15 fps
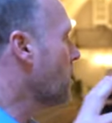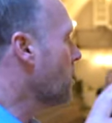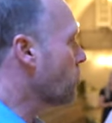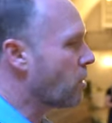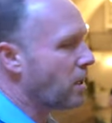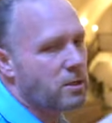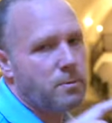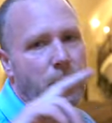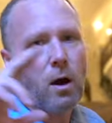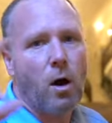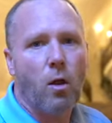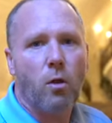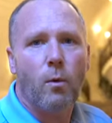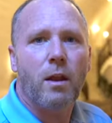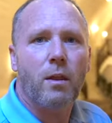transmit
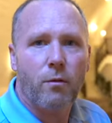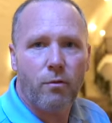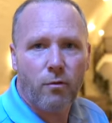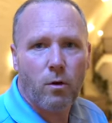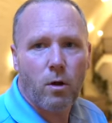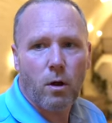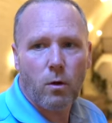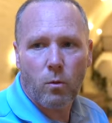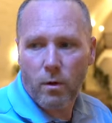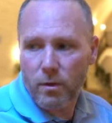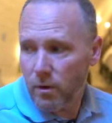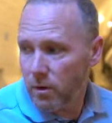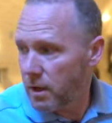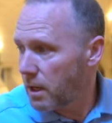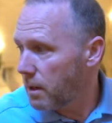all the way to the front where
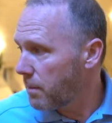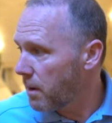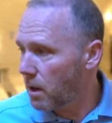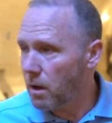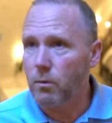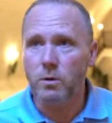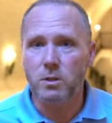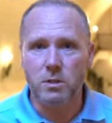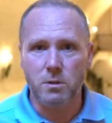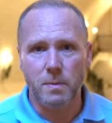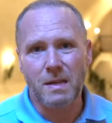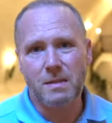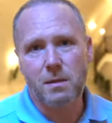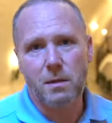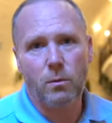they're getting married, which is
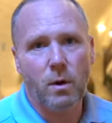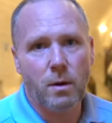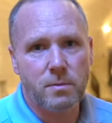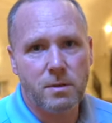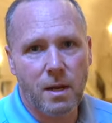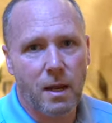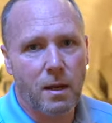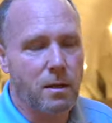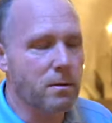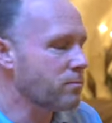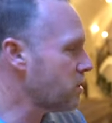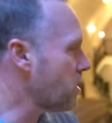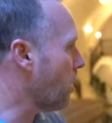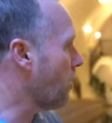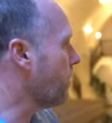basically where I'm standing.
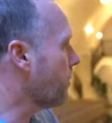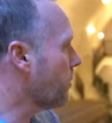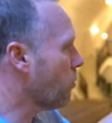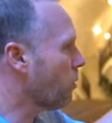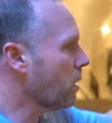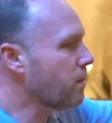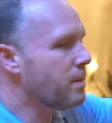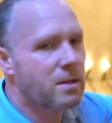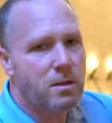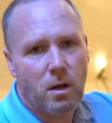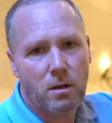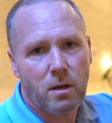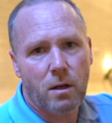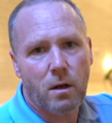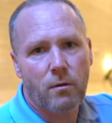So we're gonna be
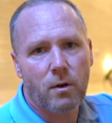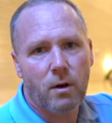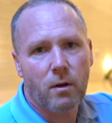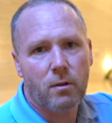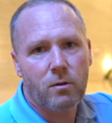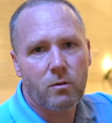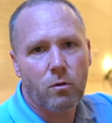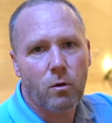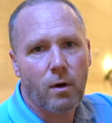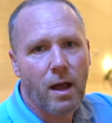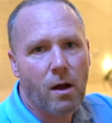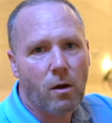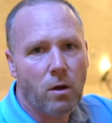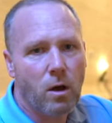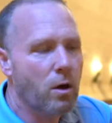tucked in over here in this little
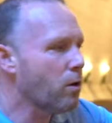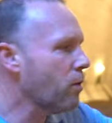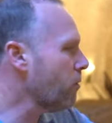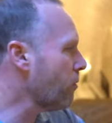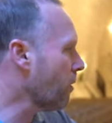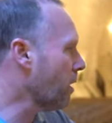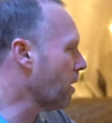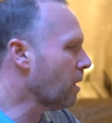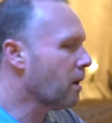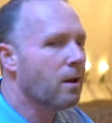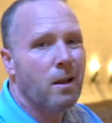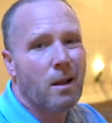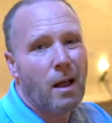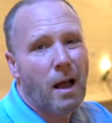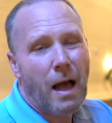alcove.
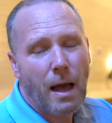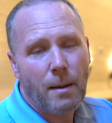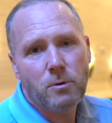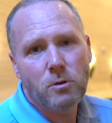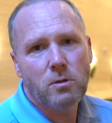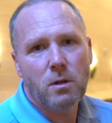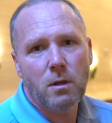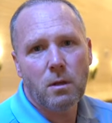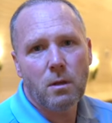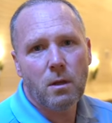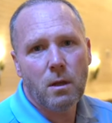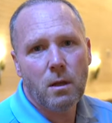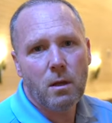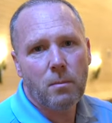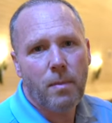I'm using
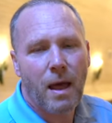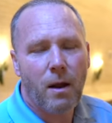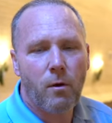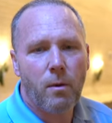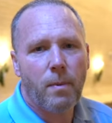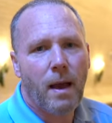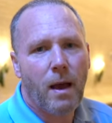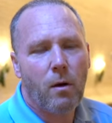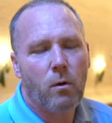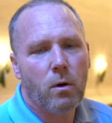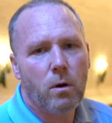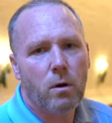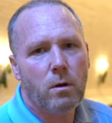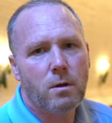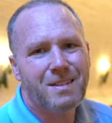the battery
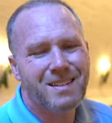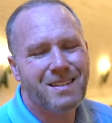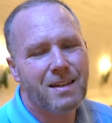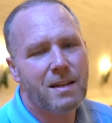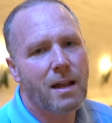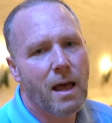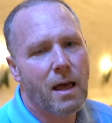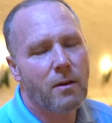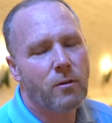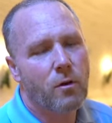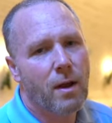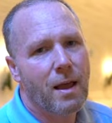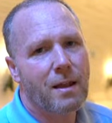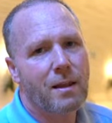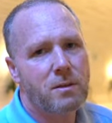powered
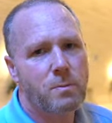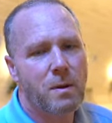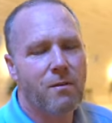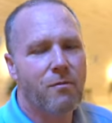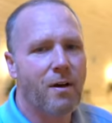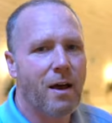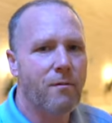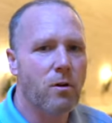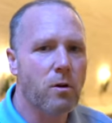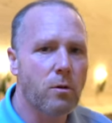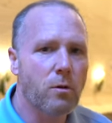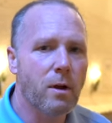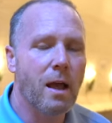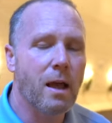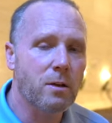Sennheiser
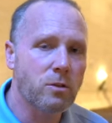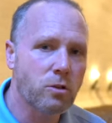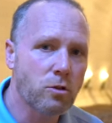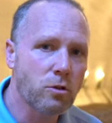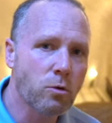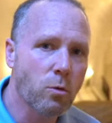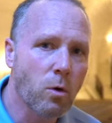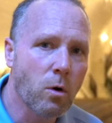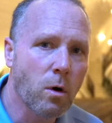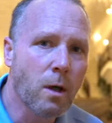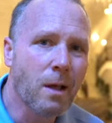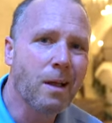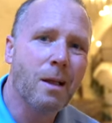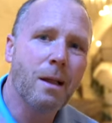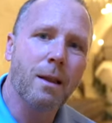LSP500 as usual.
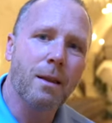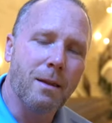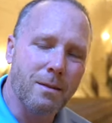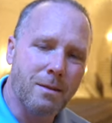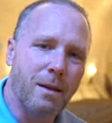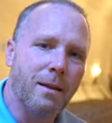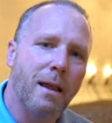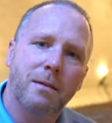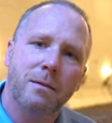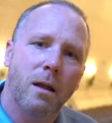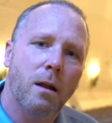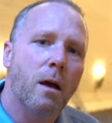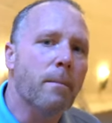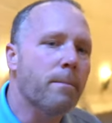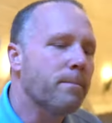Let's get that set up.